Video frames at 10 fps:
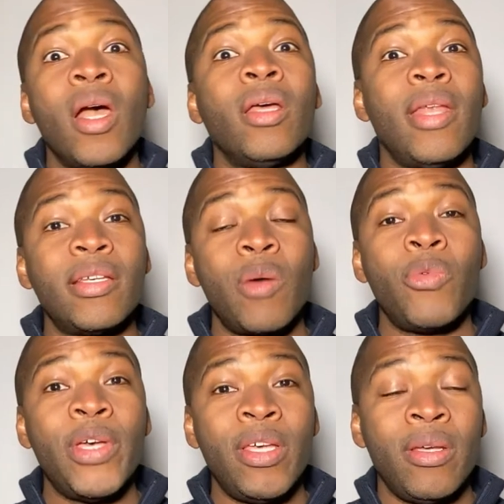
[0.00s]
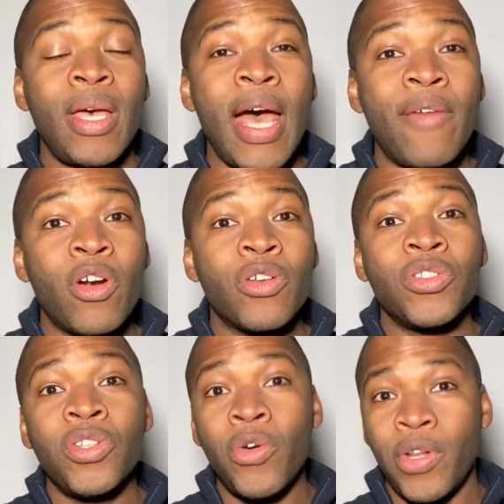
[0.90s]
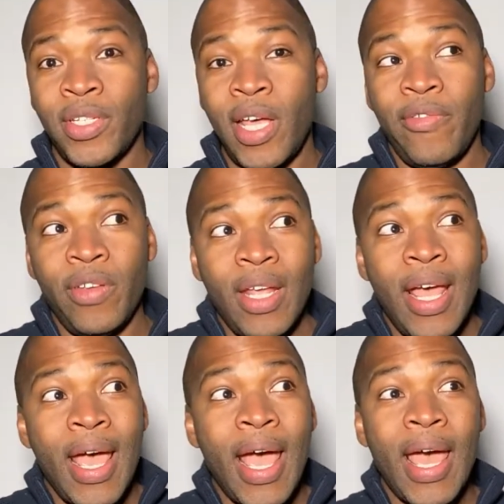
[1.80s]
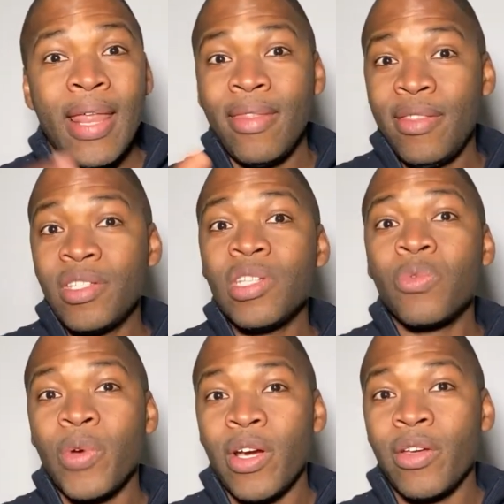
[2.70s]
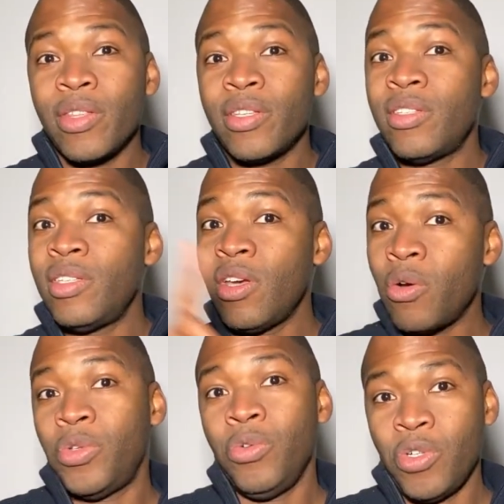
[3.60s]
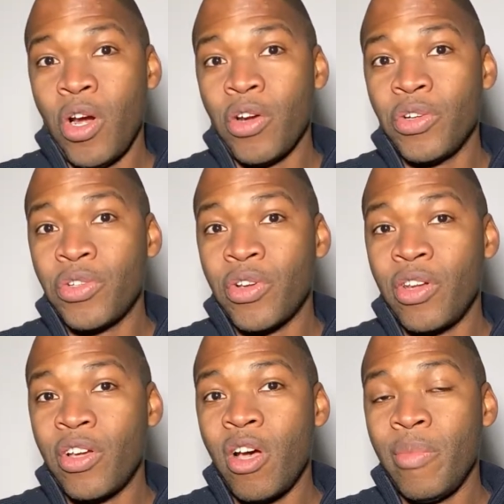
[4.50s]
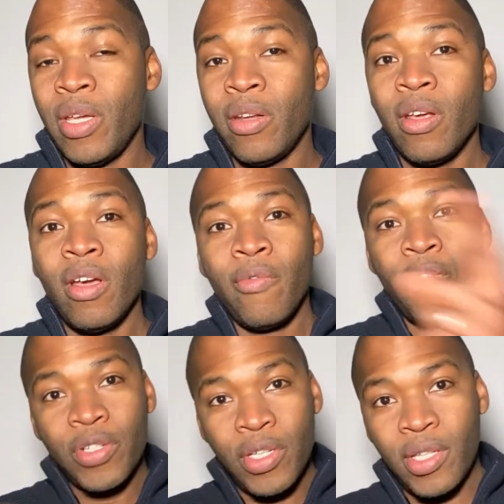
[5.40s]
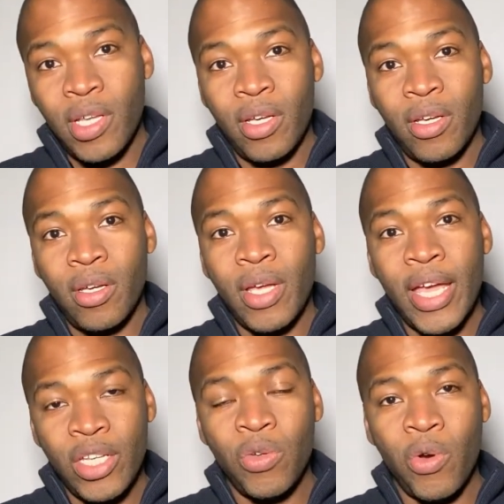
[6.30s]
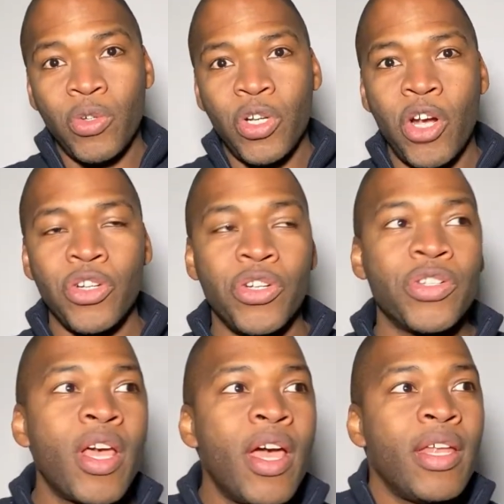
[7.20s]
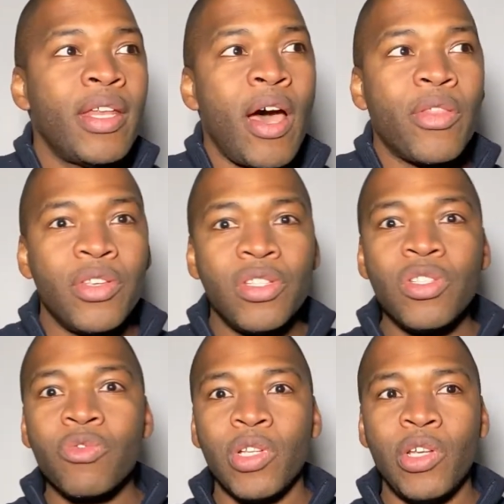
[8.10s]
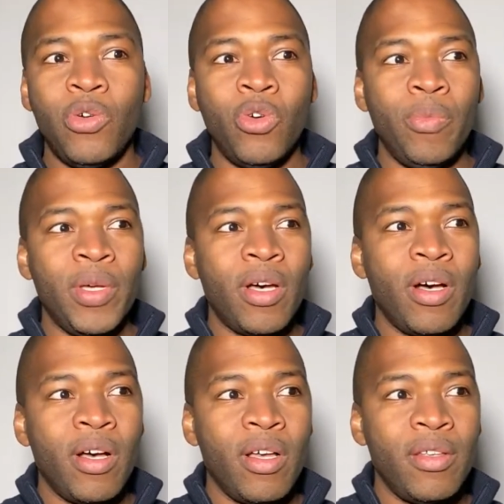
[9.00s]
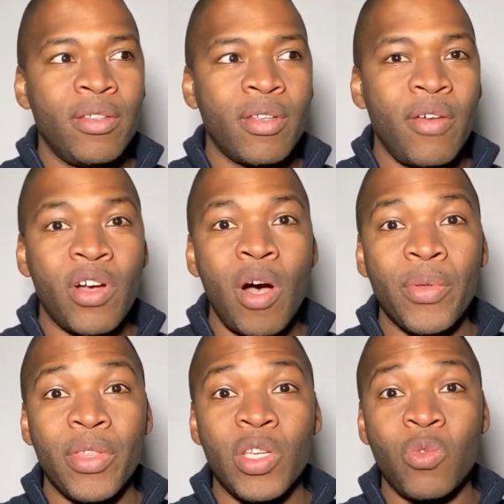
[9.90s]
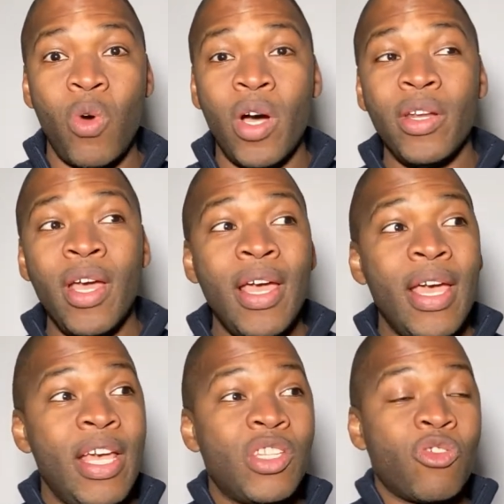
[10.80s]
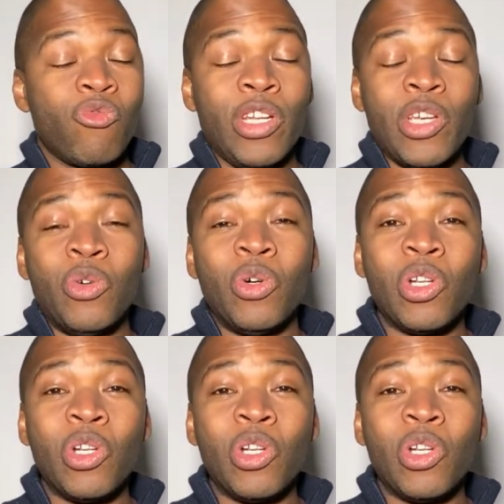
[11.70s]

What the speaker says: Next up, we have our soda siphon, and this is where the CO2 chargers are going to come in versus the N2O chargers. Now, this is really cool because of a couple of things. One, it's a really cool